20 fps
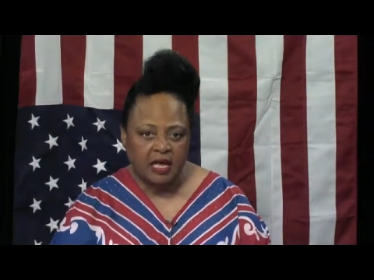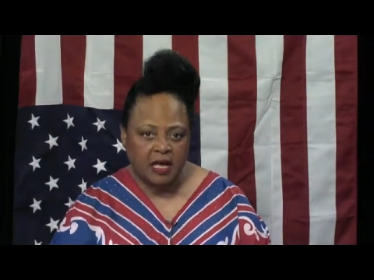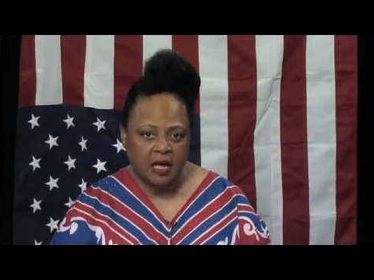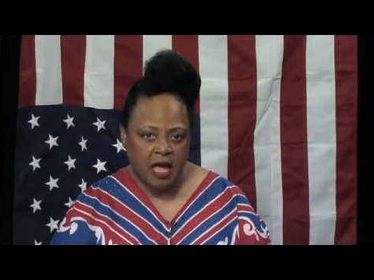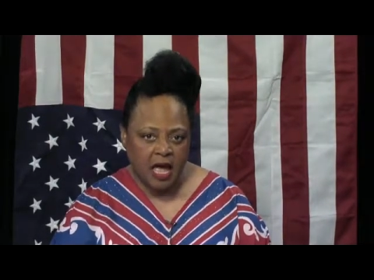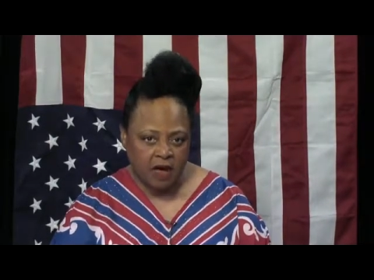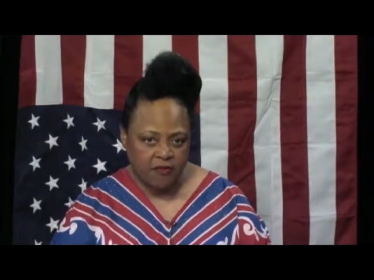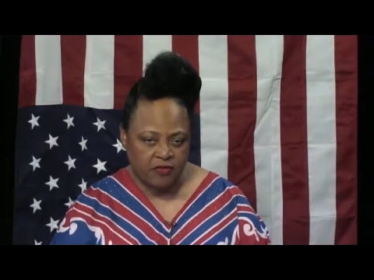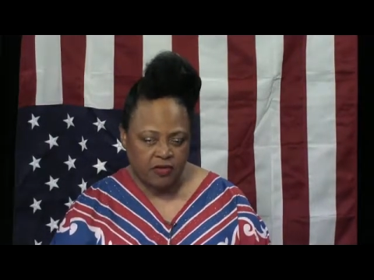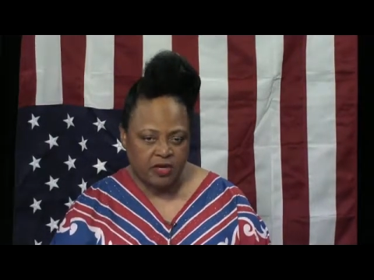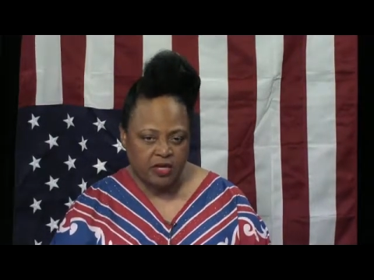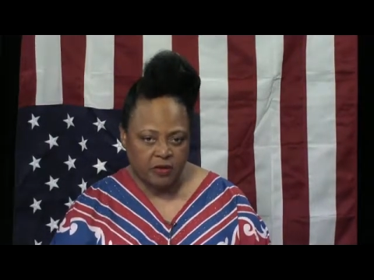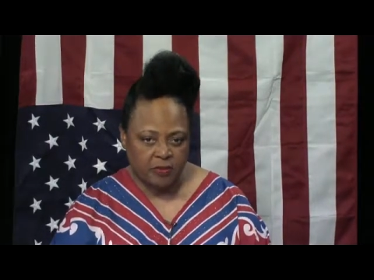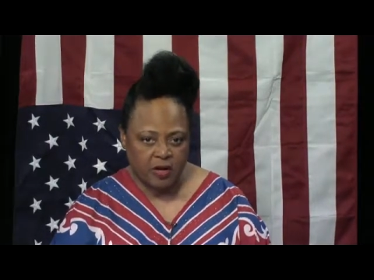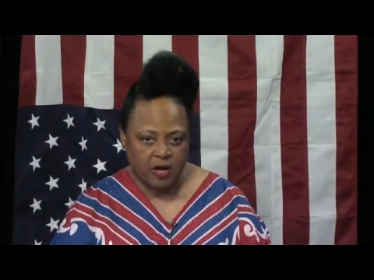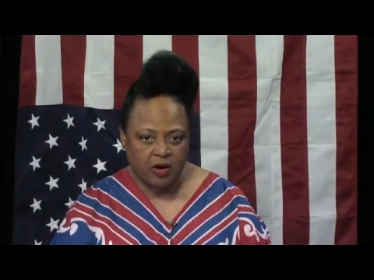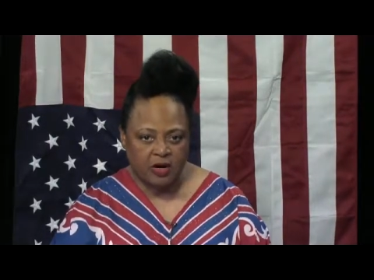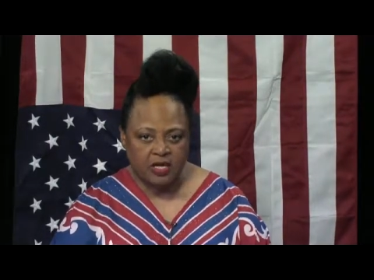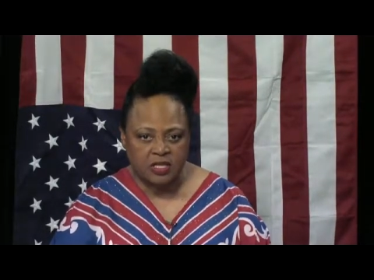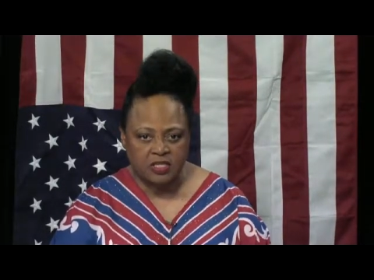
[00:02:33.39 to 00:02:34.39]
African
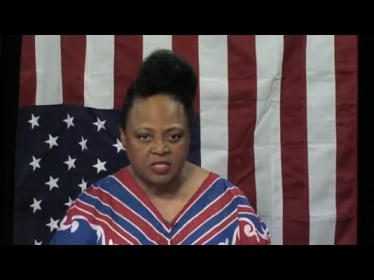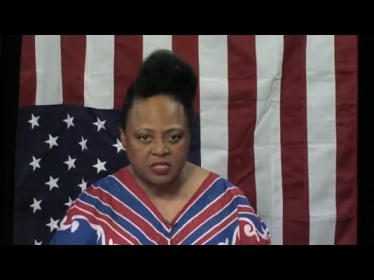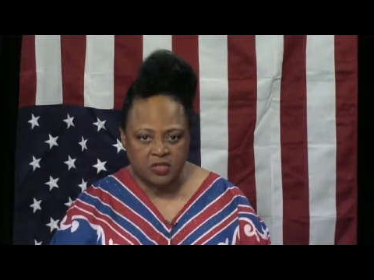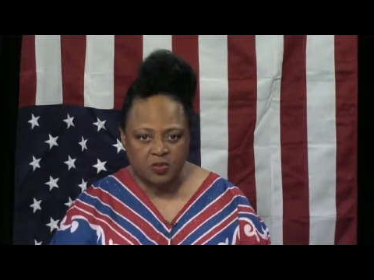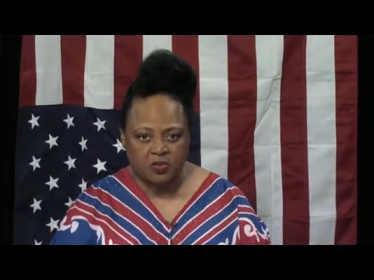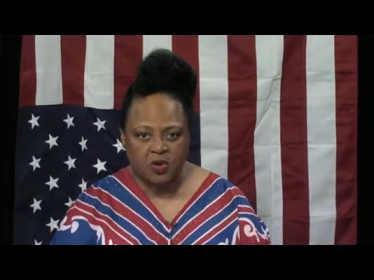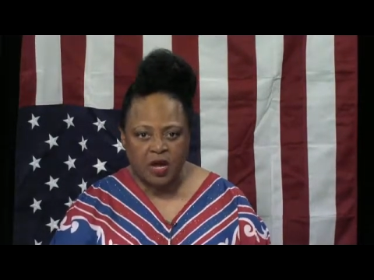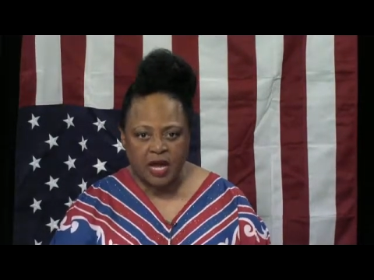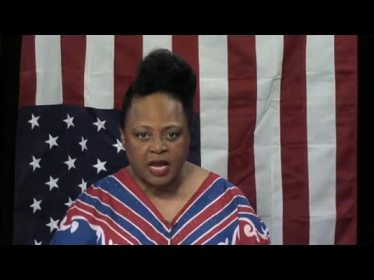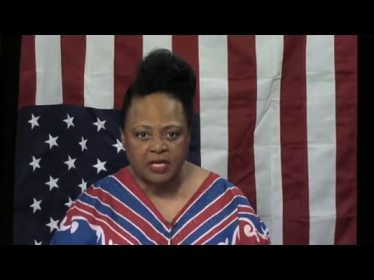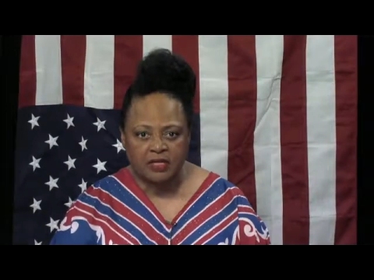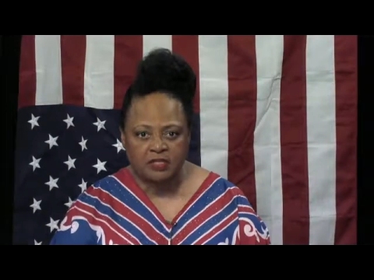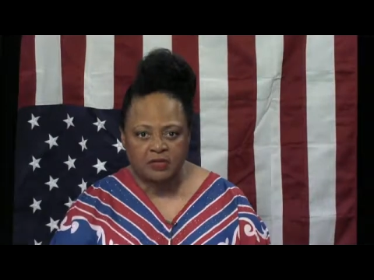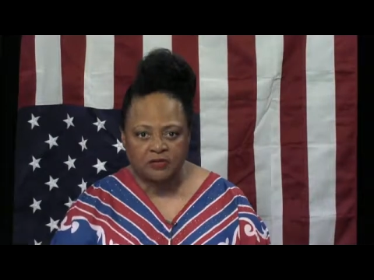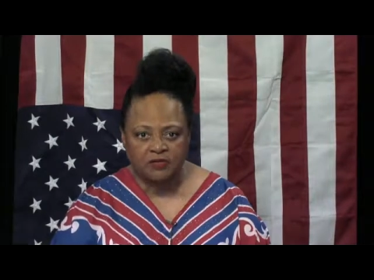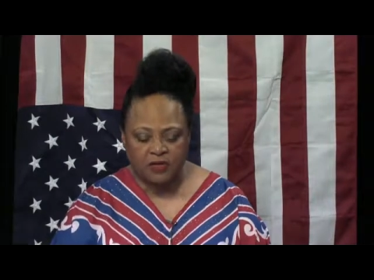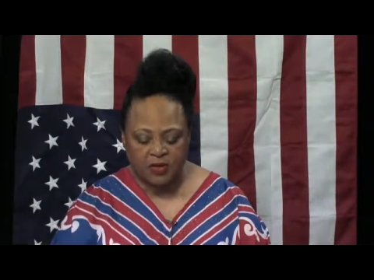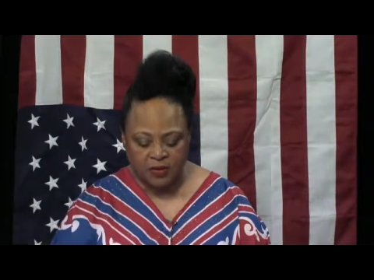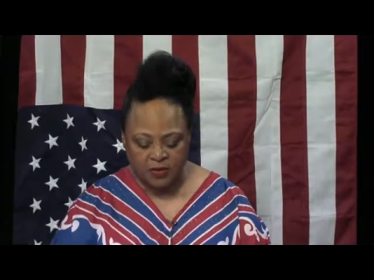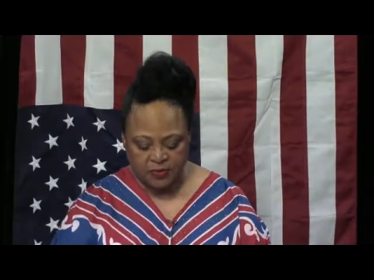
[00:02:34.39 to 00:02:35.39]
Americans the right to
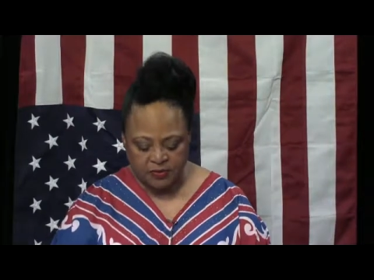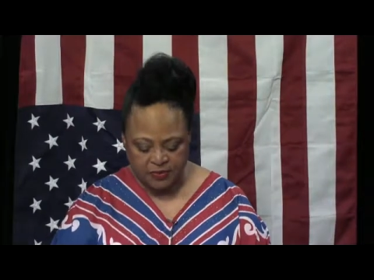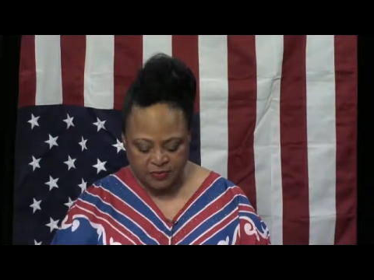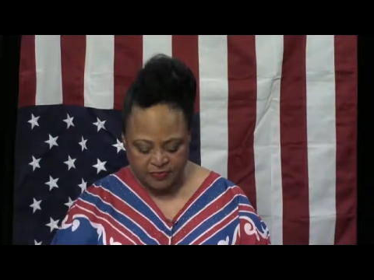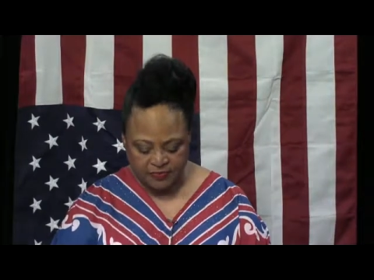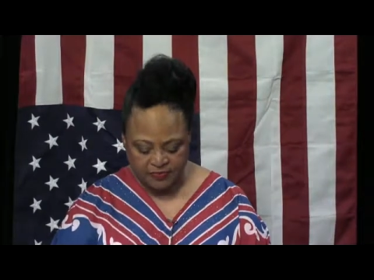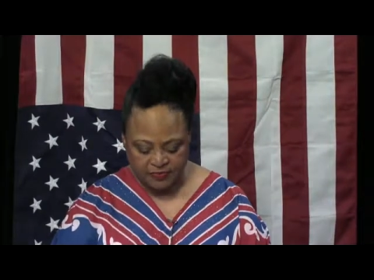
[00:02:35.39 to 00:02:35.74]
vote.